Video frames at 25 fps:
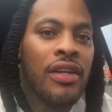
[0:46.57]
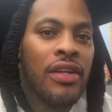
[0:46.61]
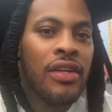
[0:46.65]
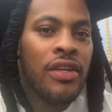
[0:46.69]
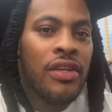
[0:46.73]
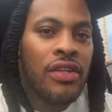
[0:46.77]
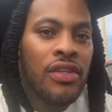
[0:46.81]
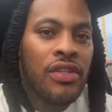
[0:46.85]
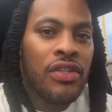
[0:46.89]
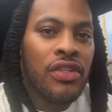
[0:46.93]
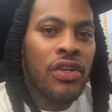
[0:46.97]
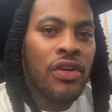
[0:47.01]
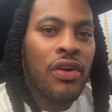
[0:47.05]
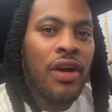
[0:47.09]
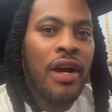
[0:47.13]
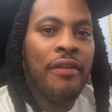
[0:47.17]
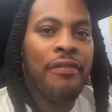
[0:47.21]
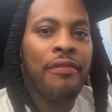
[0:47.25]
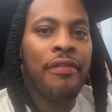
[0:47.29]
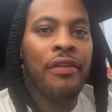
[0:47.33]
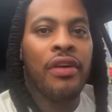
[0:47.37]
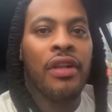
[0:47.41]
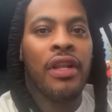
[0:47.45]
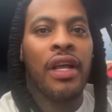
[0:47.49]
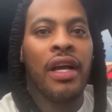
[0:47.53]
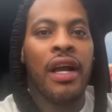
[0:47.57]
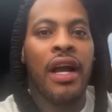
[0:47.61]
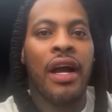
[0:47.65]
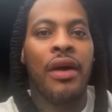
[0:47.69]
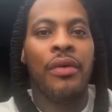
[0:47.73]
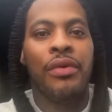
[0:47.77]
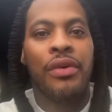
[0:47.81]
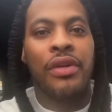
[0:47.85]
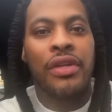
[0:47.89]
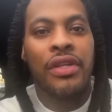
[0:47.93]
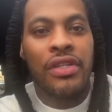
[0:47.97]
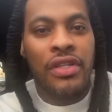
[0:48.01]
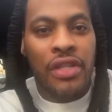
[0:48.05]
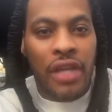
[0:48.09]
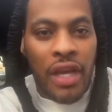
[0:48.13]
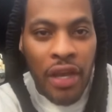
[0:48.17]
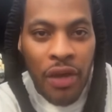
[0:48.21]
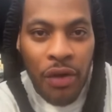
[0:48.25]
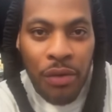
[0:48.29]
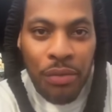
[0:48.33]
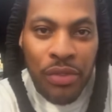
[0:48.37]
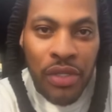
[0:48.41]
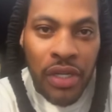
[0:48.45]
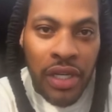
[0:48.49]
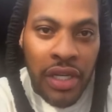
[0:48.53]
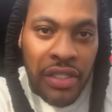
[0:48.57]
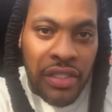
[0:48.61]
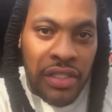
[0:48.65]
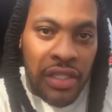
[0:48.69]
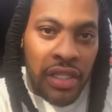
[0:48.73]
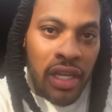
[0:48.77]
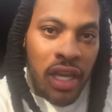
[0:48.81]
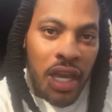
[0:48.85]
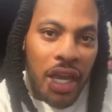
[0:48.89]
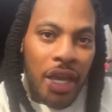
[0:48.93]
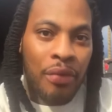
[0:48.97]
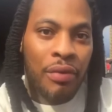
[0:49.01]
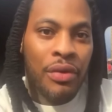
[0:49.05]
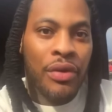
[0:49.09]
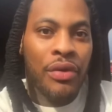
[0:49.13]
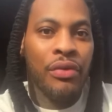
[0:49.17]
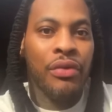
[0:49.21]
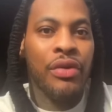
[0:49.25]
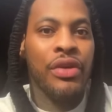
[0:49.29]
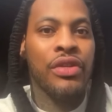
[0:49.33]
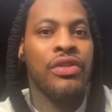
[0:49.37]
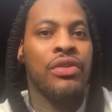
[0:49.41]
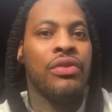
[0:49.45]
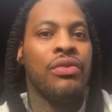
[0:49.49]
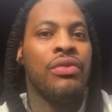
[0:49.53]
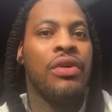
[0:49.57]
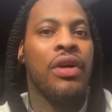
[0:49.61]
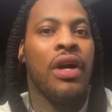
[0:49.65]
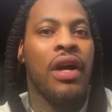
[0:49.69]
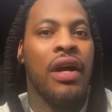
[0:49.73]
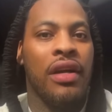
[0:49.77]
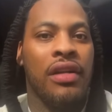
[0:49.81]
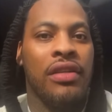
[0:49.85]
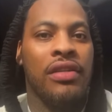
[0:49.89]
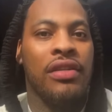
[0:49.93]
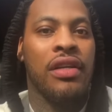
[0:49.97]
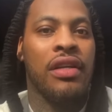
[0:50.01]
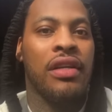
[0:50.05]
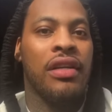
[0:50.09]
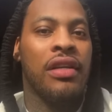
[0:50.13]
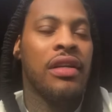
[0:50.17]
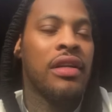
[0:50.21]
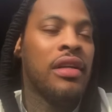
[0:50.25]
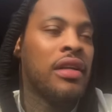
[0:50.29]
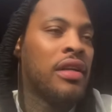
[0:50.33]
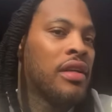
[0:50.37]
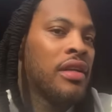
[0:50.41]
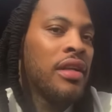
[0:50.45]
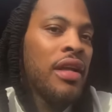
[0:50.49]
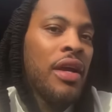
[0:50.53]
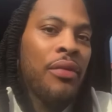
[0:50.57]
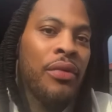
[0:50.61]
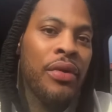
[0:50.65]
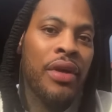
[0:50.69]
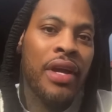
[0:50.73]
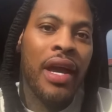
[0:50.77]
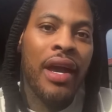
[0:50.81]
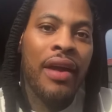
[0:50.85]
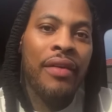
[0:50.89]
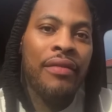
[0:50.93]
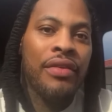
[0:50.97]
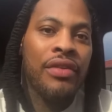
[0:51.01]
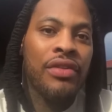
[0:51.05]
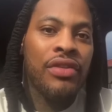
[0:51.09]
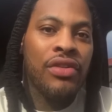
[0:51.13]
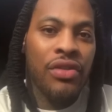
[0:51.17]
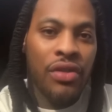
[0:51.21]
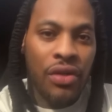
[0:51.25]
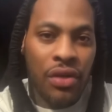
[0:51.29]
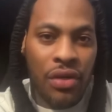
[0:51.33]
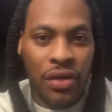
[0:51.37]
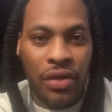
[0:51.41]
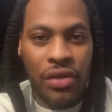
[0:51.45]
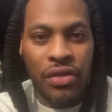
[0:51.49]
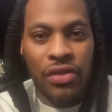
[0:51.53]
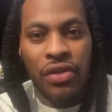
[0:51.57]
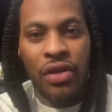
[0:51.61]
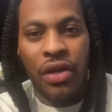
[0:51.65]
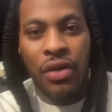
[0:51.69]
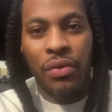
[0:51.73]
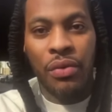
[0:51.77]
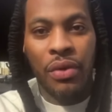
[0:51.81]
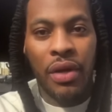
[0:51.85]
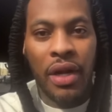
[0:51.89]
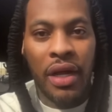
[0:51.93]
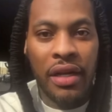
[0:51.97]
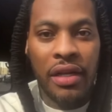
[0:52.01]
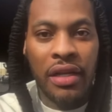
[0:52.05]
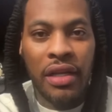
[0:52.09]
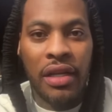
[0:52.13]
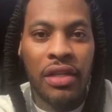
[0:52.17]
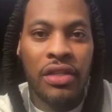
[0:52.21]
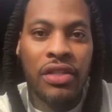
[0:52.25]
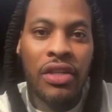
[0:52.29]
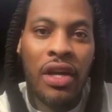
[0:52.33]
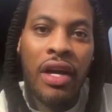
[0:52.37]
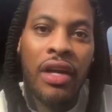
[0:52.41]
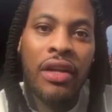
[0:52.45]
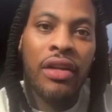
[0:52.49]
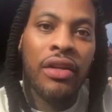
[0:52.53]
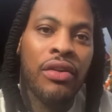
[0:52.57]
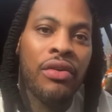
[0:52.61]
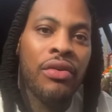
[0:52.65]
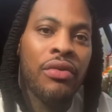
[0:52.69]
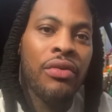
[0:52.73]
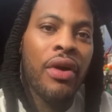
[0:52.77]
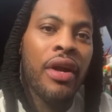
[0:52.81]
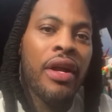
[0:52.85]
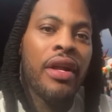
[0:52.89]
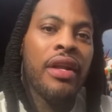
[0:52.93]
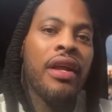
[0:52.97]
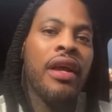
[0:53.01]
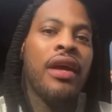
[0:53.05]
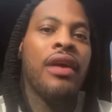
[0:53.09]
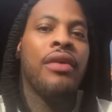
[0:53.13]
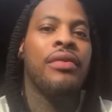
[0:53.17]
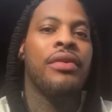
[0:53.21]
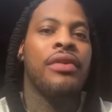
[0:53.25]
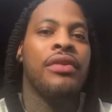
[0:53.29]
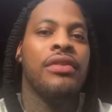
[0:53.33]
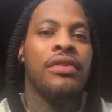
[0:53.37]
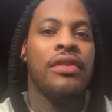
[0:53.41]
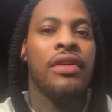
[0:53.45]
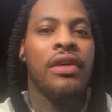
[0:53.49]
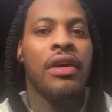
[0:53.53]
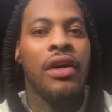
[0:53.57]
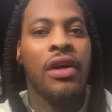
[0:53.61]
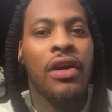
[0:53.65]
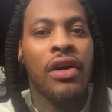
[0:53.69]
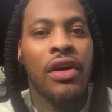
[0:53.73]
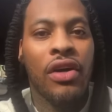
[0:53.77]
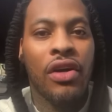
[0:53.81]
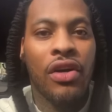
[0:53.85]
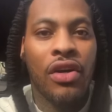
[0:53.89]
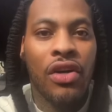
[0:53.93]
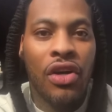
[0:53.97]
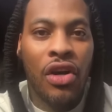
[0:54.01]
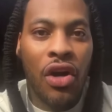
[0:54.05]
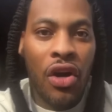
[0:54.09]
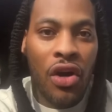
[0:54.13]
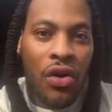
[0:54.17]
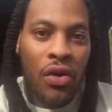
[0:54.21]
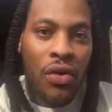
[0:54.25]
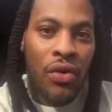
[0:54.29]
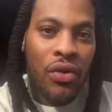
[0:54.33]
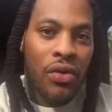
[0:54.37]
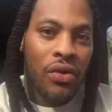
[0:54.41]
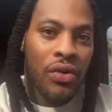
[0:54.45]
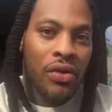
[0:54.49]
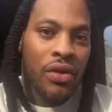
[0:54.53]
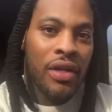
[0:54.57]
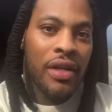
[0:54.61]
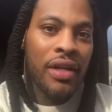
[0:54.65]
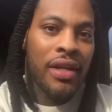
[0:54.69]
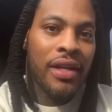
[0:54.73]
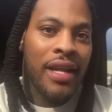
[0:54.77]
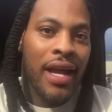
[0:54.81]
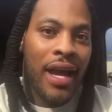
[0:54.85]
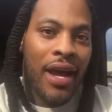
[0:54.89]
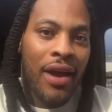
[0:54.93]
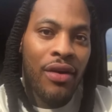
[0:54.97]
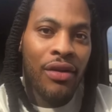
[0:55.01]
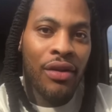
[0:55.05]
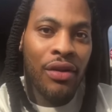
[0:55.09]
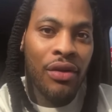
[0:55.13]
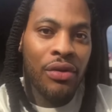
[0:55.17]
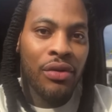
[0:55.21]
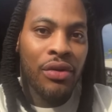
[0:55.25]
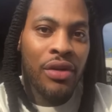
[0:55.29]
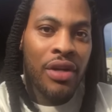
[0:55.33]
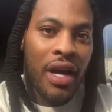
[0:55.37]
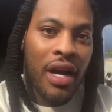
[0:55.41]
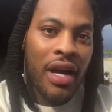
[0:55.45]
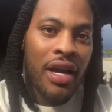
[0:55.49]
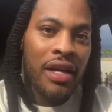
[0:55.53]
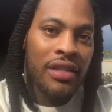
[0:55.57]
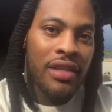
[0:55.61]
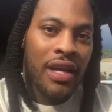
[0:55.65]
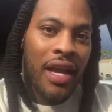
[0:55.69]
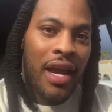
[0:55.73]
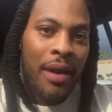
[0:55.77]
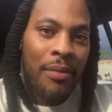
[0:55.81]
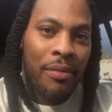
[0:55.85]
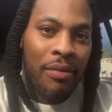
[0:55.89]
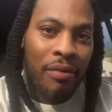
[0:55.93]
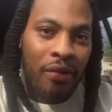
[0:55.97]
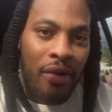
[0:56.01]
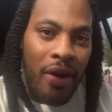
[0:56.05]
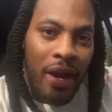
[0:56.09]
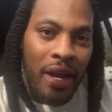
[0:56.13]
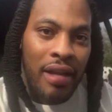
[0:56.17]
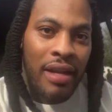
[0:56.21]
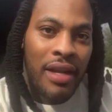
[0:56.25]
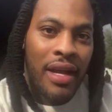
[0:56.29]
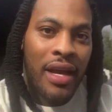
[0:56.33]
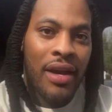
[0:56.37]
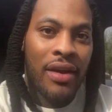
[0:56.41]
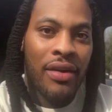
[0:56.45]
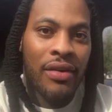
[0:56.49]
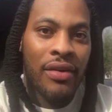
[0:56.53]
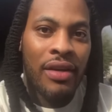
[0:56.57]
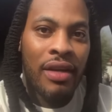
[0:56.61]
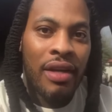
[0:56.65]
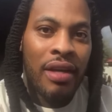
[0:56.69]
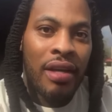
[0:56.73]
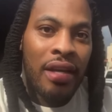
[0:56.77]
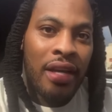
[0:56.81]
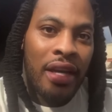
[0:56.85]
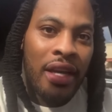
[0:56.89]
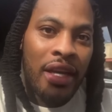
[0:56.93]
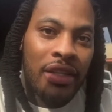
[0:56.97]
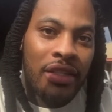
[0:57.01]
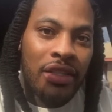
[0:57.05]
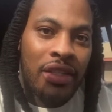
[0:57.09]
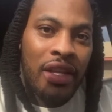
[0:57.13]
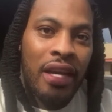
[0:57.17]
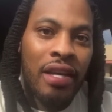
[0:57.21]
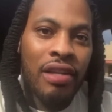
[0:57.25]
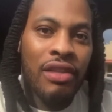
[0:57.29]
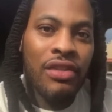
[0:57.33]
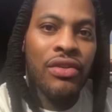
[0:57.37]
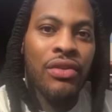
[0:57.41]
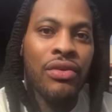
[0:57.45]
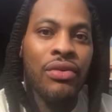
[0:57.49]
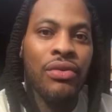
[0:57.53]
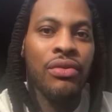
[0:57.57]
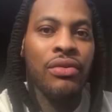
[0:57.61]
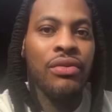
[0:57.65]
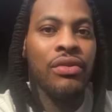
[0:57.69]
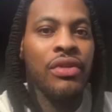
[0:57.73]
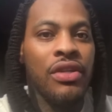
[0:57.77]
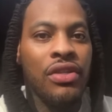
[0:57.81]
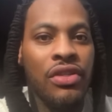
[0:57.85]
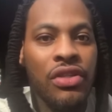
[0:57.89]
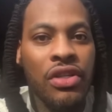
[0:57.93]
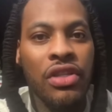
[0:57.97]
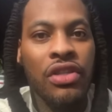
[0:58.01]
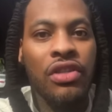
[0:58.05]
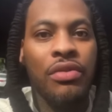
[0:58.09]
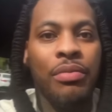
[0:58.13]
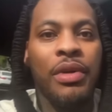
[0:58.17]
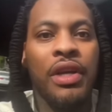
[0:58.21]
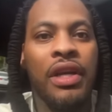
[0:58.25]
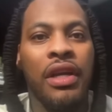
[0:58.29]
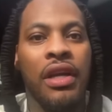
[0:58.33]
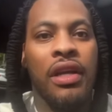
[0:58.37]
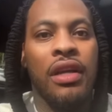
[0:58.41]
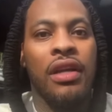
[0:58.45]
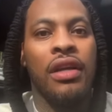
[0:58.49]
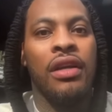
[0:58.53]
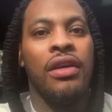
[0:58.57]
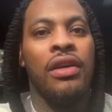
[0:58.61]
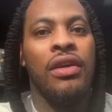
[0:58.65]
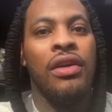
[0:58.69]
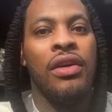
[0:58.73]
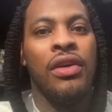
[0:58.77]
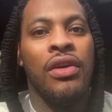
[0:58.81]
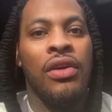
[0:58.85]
So I felt like I wanted to help change the game with original content that we have in store. So what I need y'all to do right now is go download Dosh app right now and stay tuned. It's just the beginning.